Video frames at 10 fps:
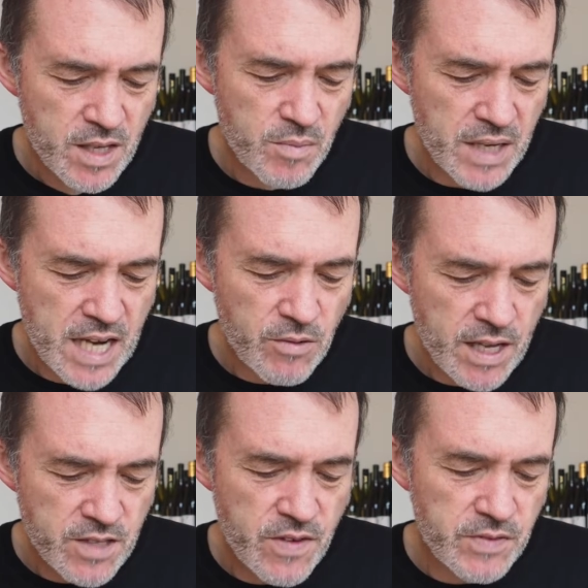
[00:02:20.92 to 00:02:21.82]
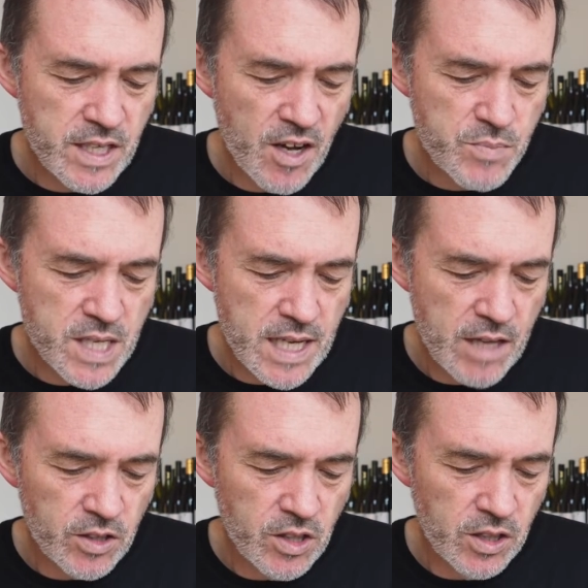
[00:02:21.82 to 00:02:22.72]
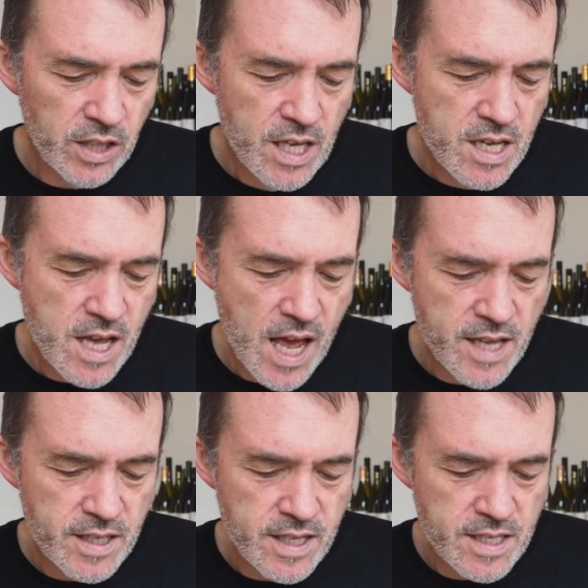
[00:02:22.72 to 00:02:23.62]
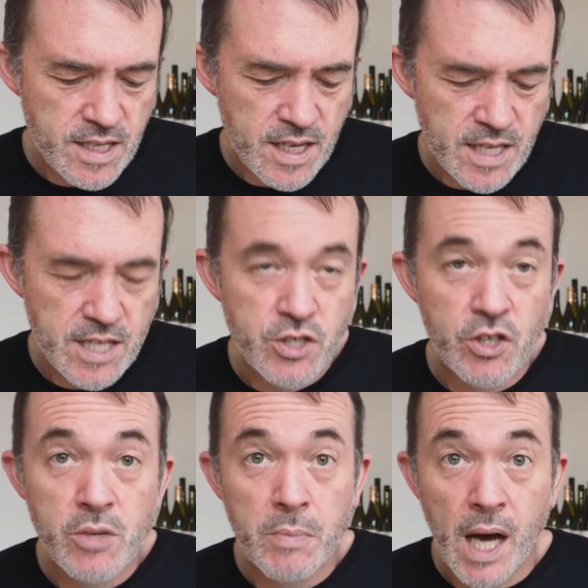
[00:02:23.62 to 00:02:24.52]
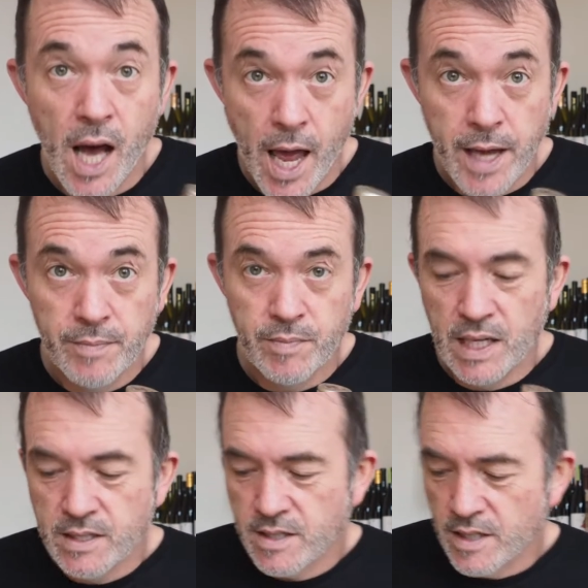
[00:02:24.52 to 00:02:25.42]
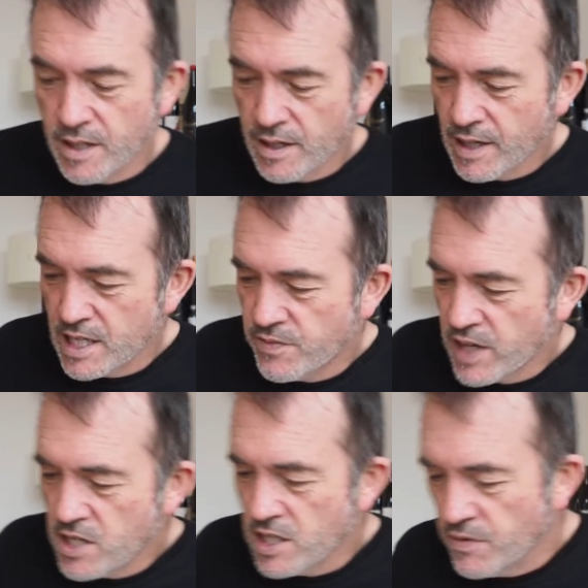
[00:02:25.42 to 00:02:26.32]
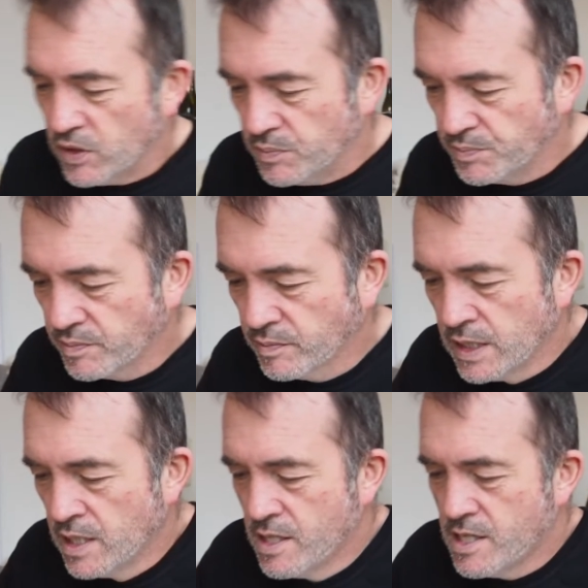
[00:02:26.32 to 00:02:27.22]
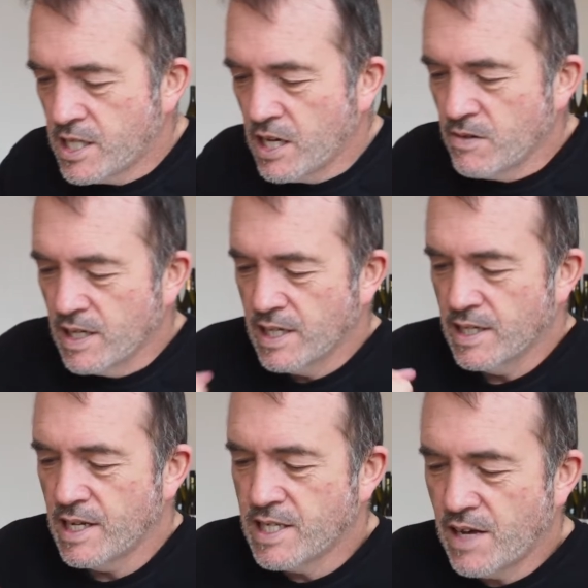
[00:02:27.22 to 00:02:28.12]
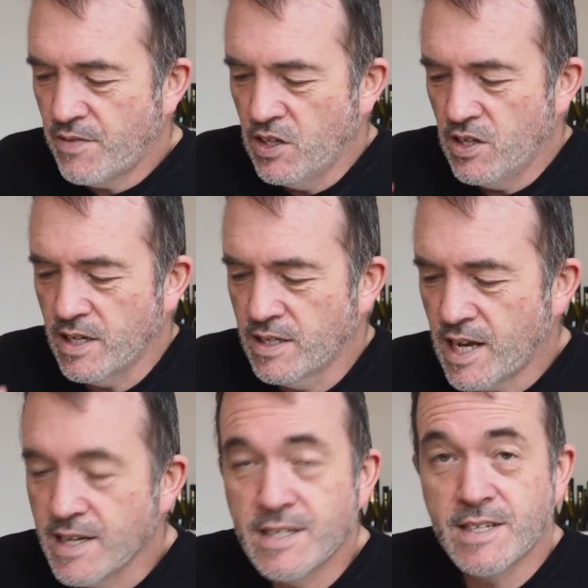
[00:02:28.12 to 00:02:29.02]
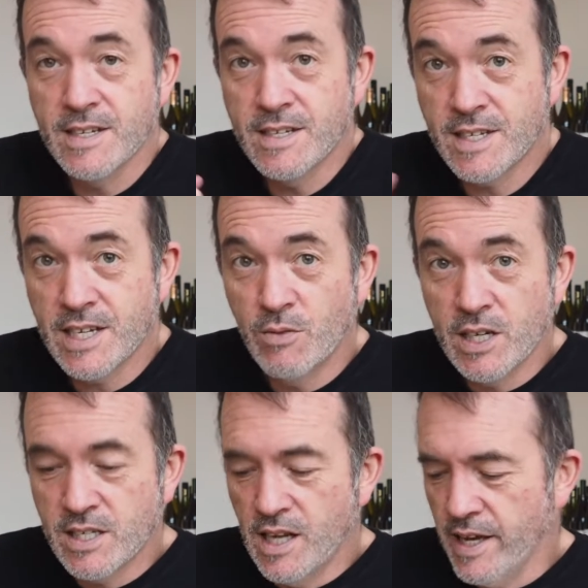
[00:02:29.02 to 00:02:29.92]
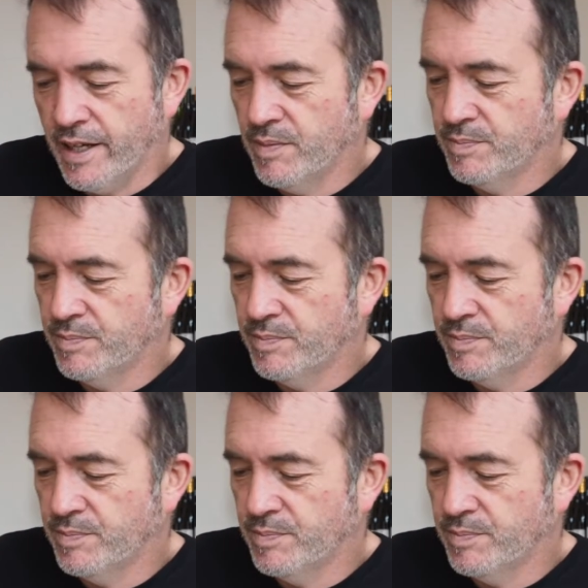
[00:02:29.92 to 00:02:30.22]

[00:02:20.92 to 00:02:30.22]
But anyway, it's 15.5% alcohol, and this is a Junmai. That's the classification level. So let's have a taste and see what it's like.